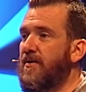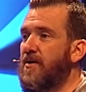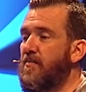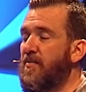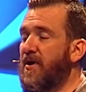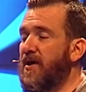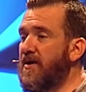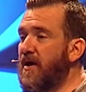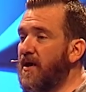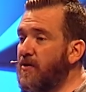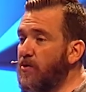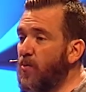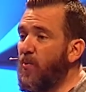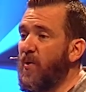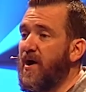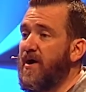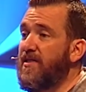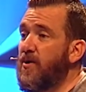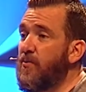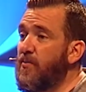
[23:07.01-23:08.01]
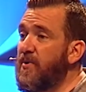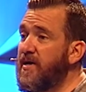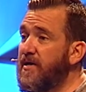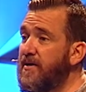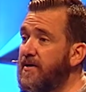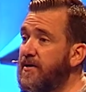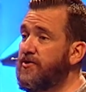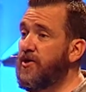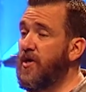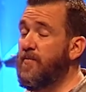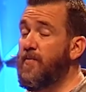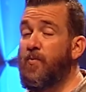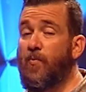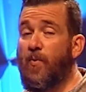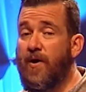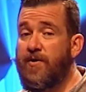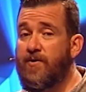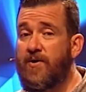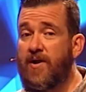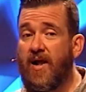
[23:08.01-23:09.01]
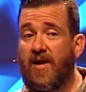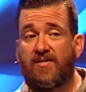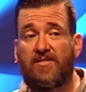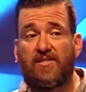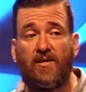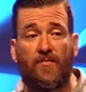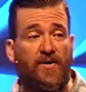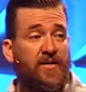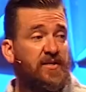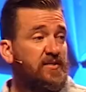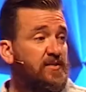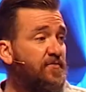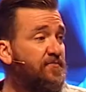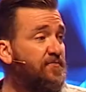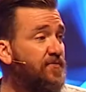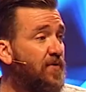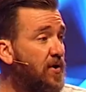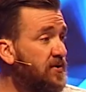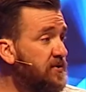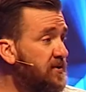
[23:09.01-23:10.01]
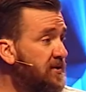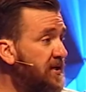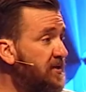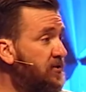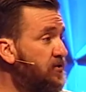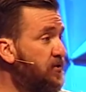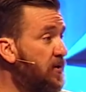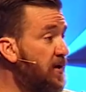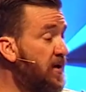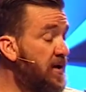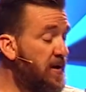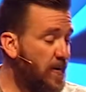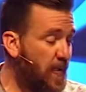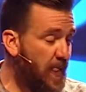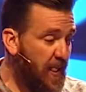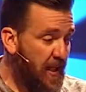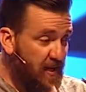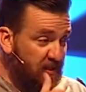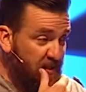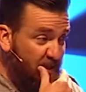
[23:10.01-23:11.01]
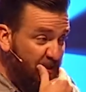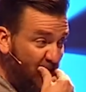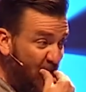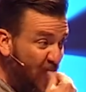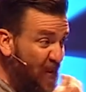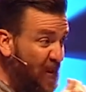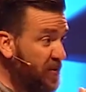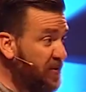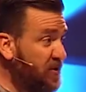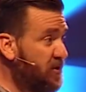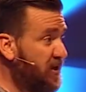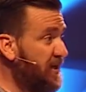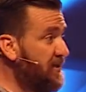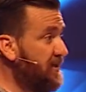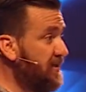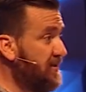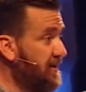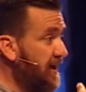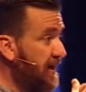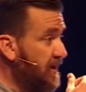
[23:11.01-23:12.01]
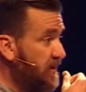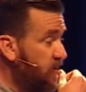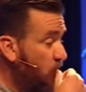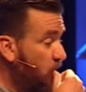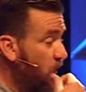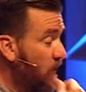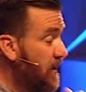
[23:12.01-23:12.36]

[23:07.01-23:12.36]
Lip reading: But another way that we can determine whether or not somebody is a false teacher is exactly what Jesus says.